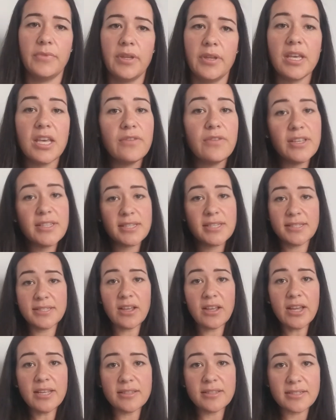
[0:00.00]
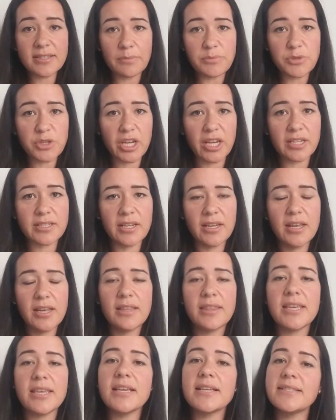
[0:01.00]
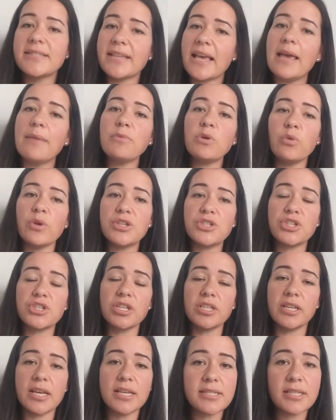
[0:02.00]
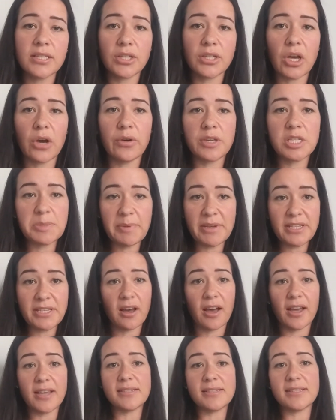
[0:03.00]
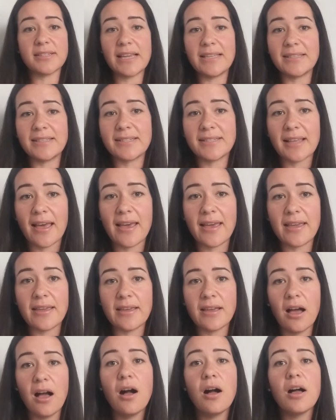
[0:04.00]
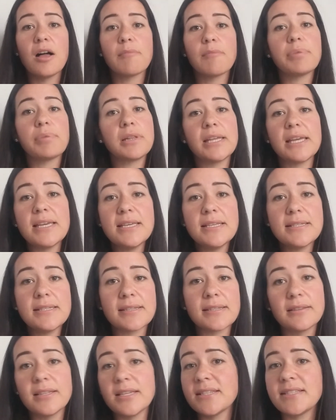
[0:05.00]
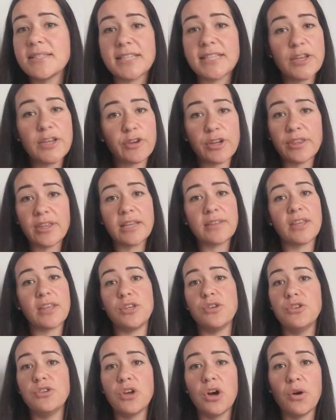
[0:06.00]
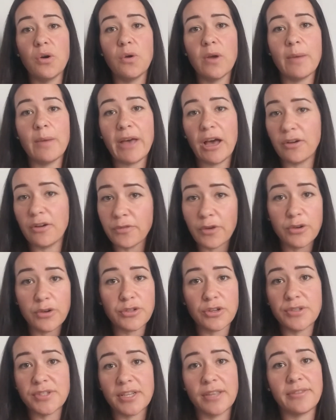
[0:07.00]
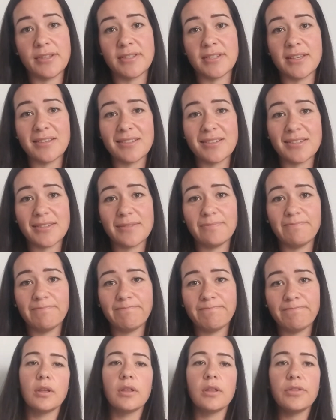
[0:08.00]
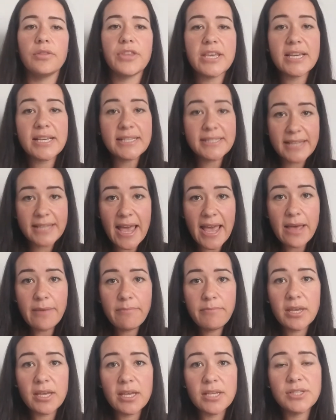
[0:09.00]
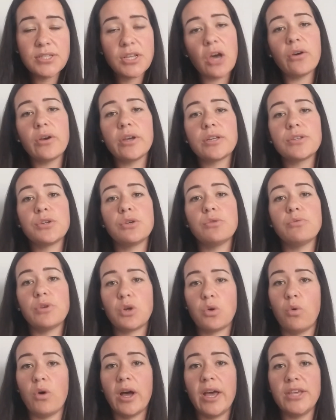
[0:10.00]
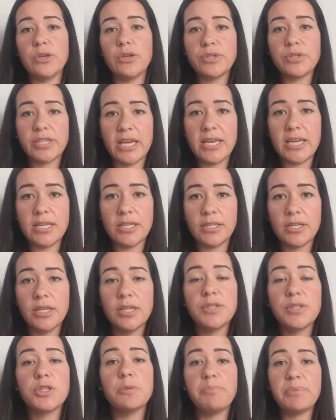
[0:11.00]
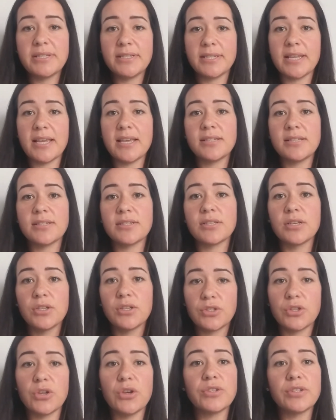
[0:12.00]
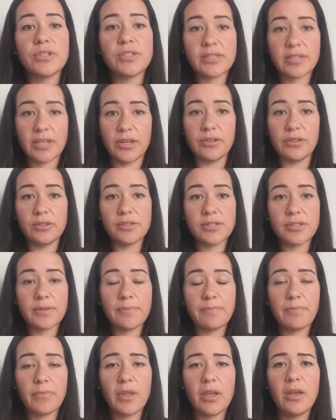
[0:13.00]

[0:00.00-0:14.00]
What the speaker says: If it's a science subject, the exam question isn't going to be nice and say, please list everything that you know about photosynthesis. The exam is going to require your teen to possess certain skills.